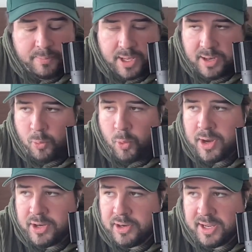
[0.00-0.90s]
And I'm
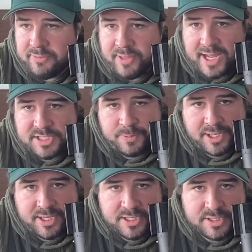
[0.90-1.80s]
wondering if that's
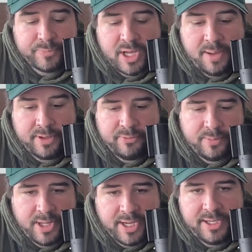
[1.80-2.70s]
because coming
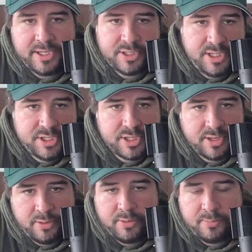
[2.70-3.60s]
from like
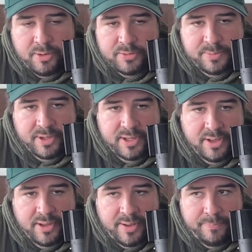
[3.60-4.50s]
Indonesia or
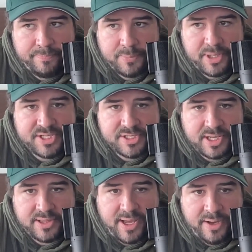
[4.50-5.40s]
some places
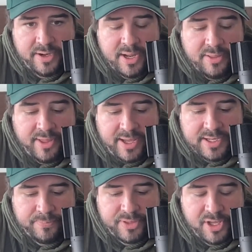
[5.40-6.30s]
like that,
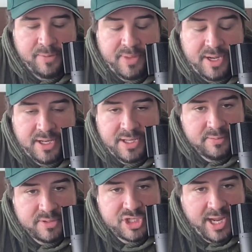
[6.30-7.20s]
that the humidity
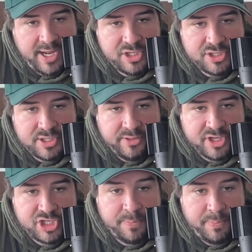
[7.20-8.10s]
change and the
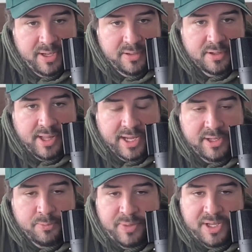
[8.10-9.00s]
shipping, like
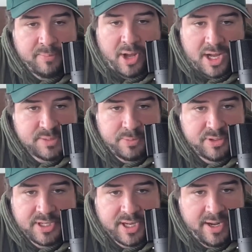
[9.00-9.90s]
it'd be impossible
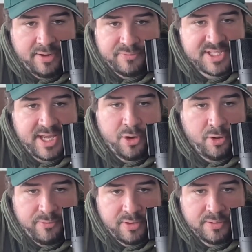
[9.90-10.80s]
to kind of send
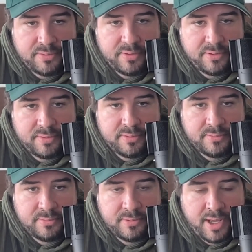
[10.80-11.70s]
over
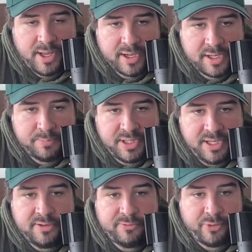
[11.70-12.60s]

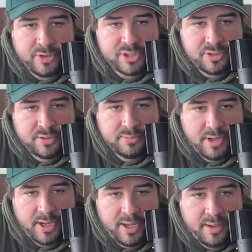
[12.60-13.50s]
completed furniture
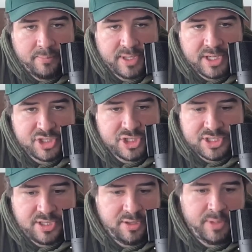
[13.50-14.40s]
because
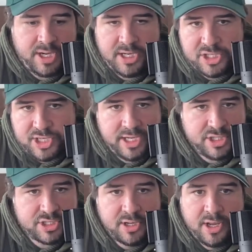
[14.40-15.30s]
just the humidity
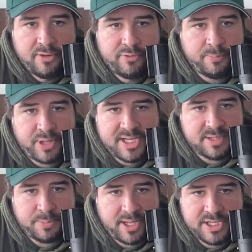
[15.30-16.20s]
change from place
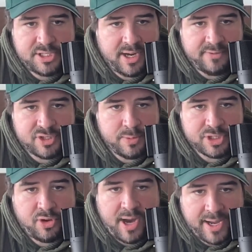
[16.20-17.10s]
to place, you'd have so
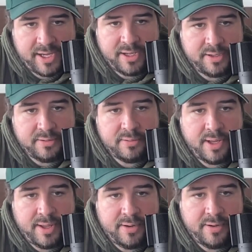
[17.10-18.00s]
much cracking
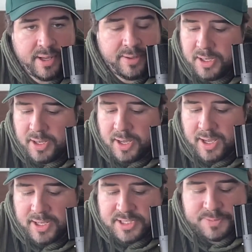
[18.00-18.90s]

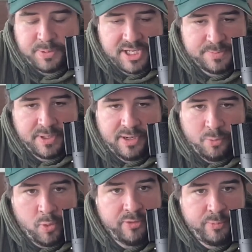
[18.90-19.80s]
and displacement and
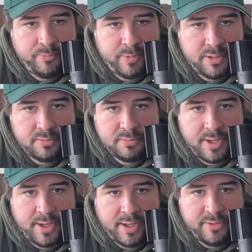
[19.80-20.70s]
wood movement
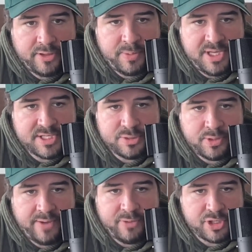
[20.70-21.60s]
that the pieces would
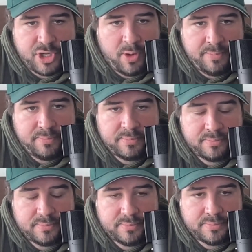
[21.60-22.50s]
never show up
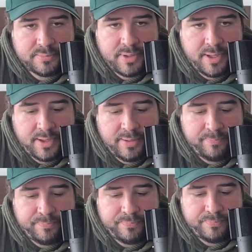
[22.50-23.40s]

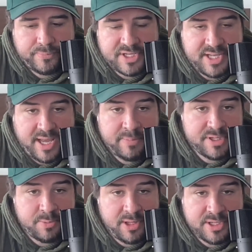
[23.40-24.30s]
the same as
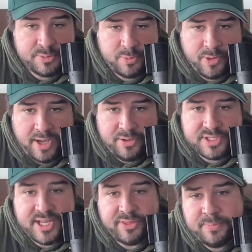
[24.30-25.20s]
how you
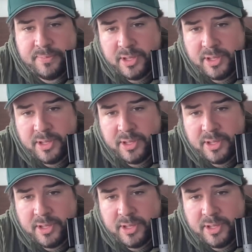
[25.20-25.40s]
sent them.